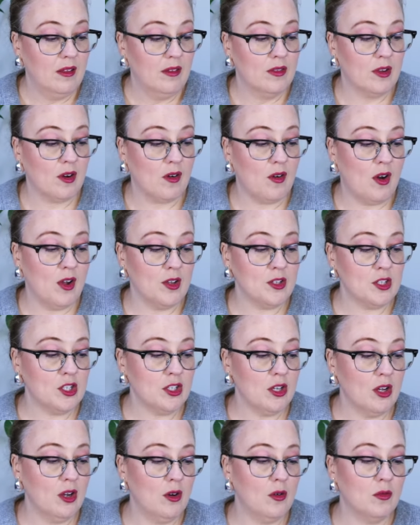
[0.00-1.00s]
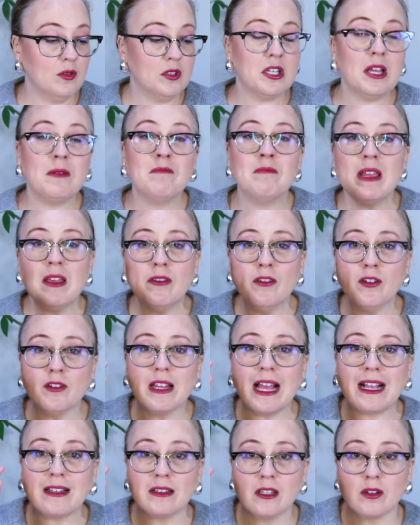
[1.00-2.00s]
they're also, to me, they're
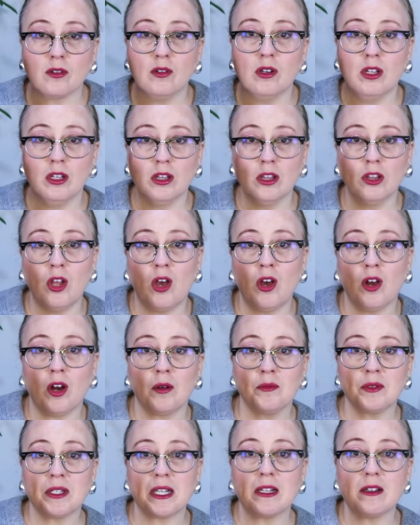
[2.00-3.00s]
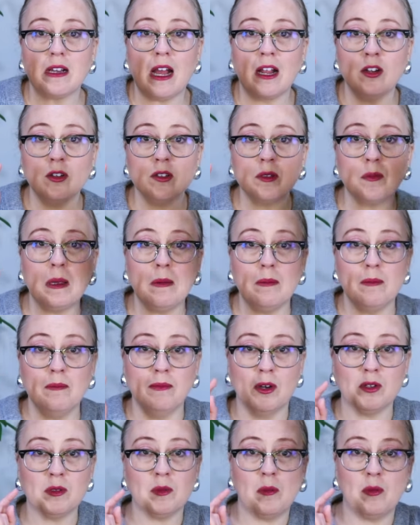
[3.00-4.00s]
like little alarms. Like I know
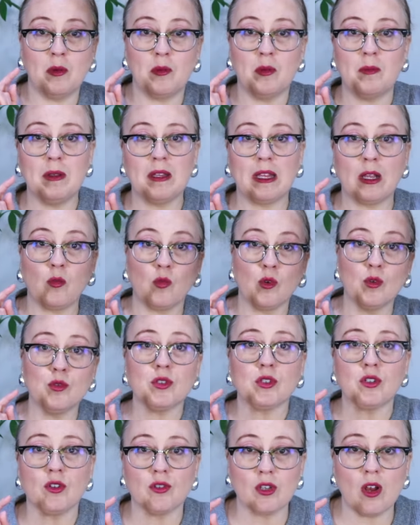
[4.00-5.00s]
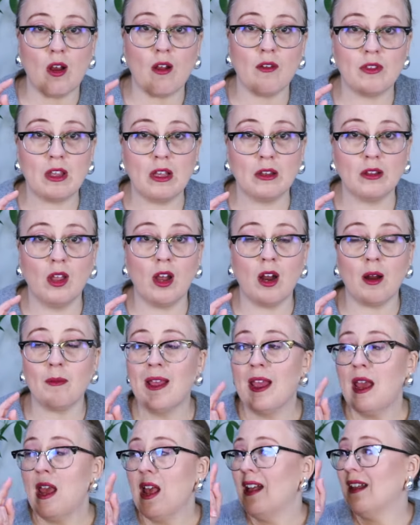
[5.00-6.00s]
most people would be like, roosters are the alarm.
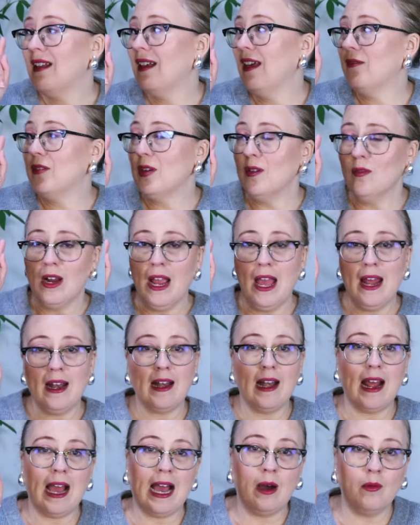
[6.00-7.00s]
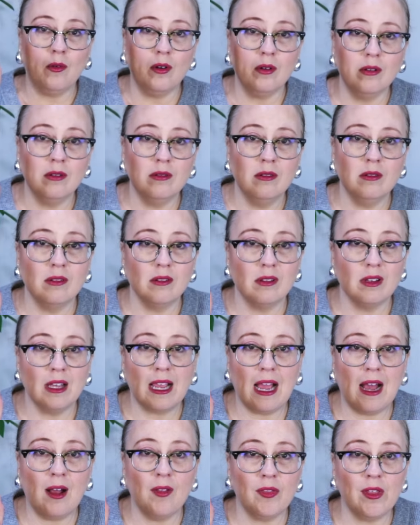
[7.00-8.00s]
Have you ever had an owl
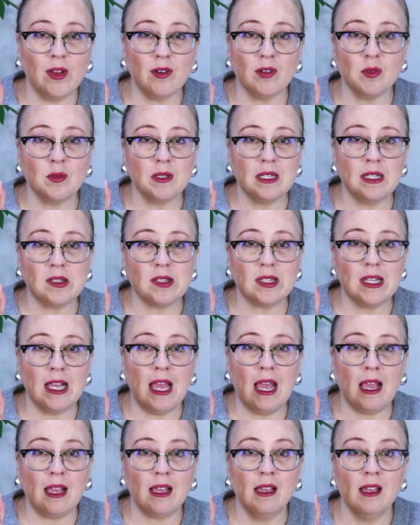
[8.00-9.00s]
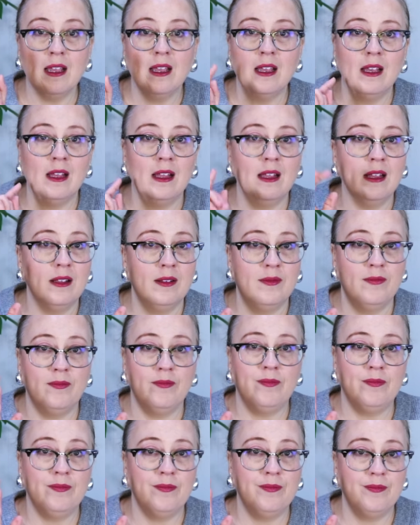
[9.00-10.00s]
like out there doing his thing
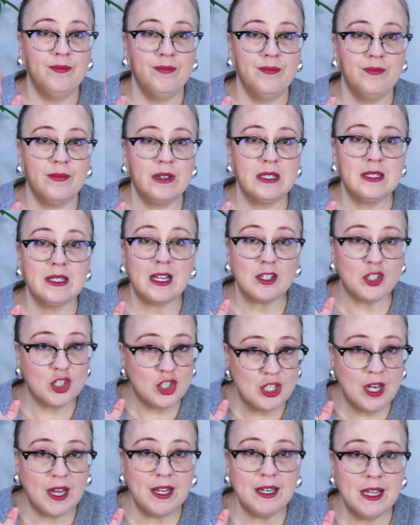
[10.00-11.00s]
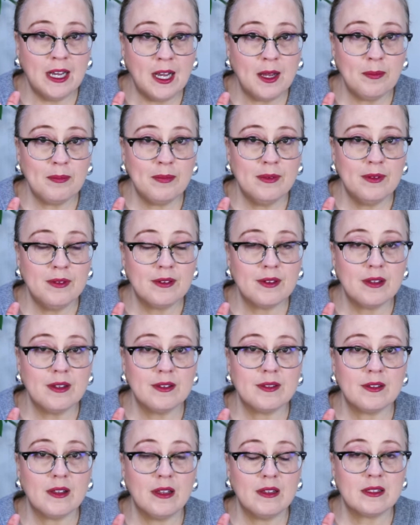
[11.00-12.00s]
and he's not shutting up
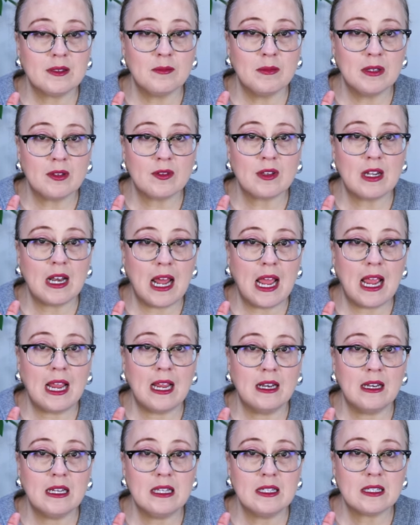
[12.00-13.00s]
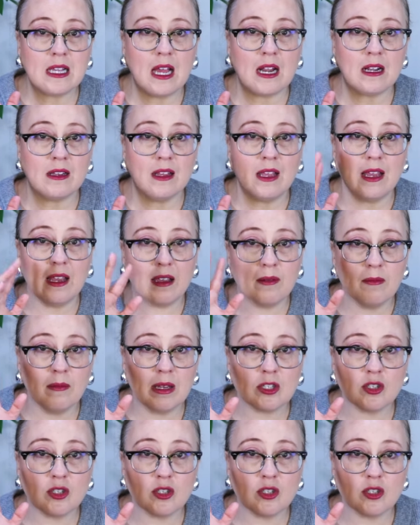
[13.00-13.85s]
because it's the middle of the night and he's got to like make